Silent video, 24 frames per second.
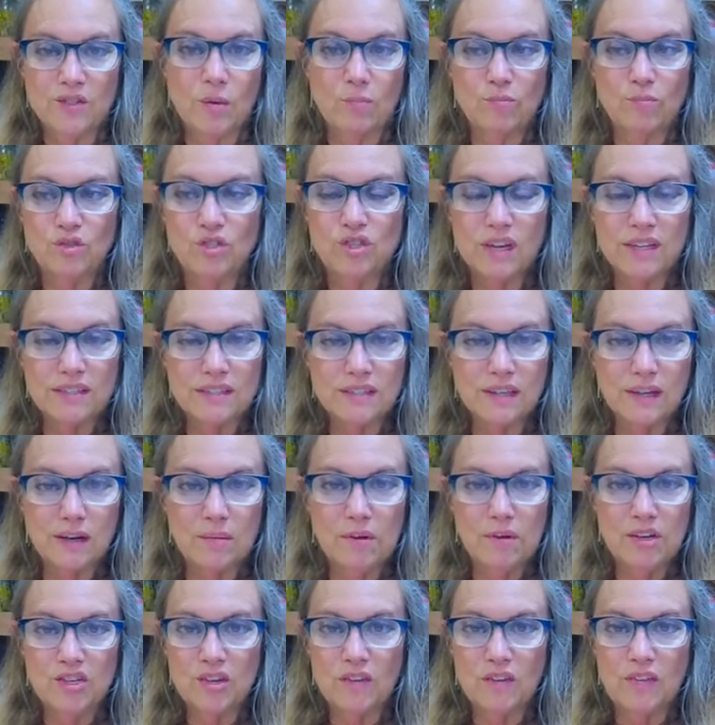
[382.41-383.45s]
So I'm just going to
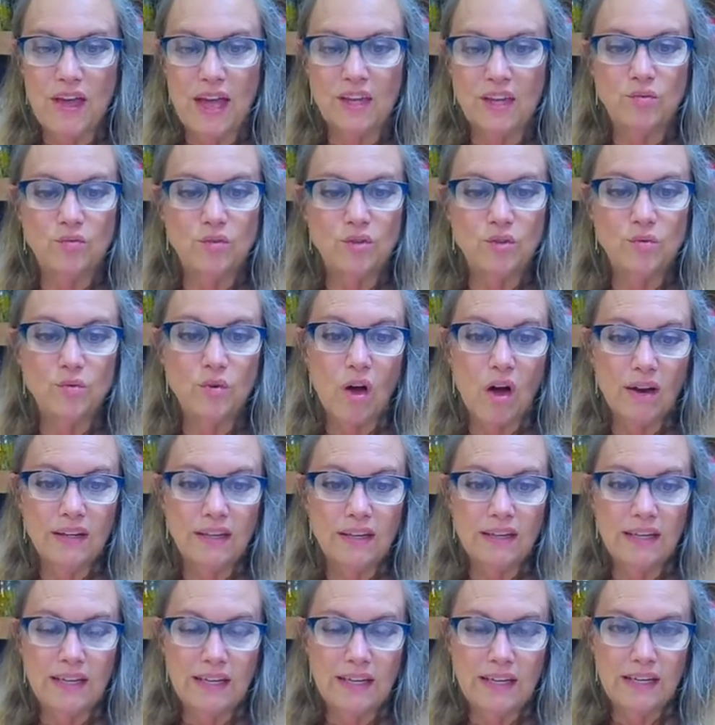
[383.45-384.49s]
mention that you do not
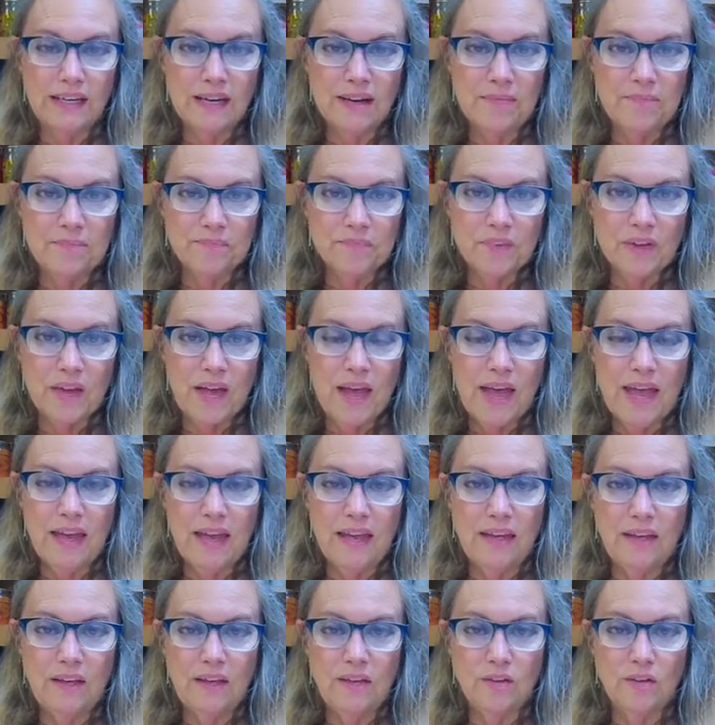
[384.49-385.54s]
need
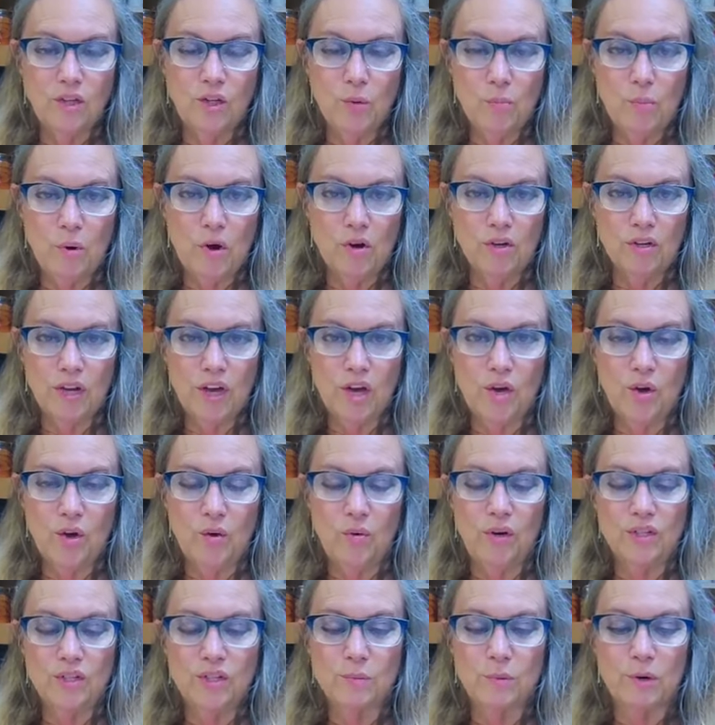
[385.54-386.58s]
a coupon
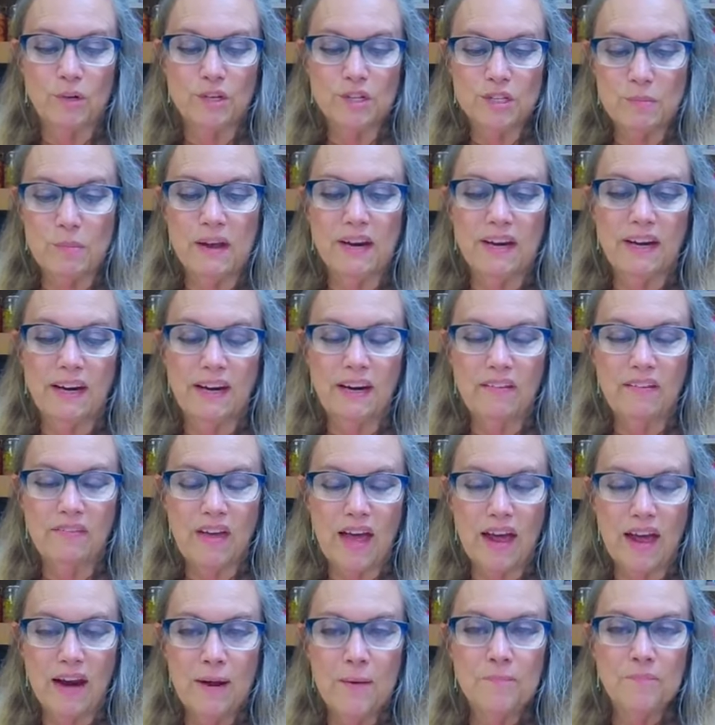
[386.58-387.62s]
code to participate in any of
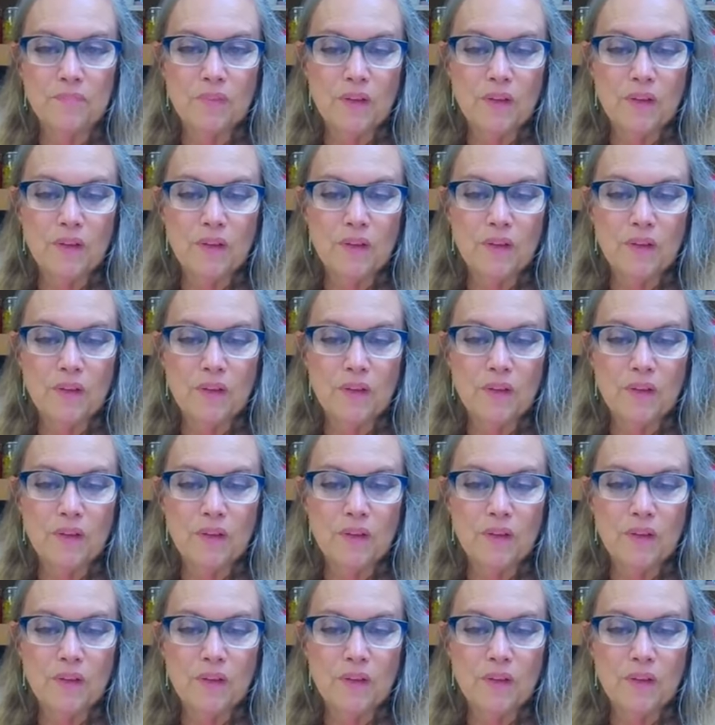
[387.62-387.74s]
that.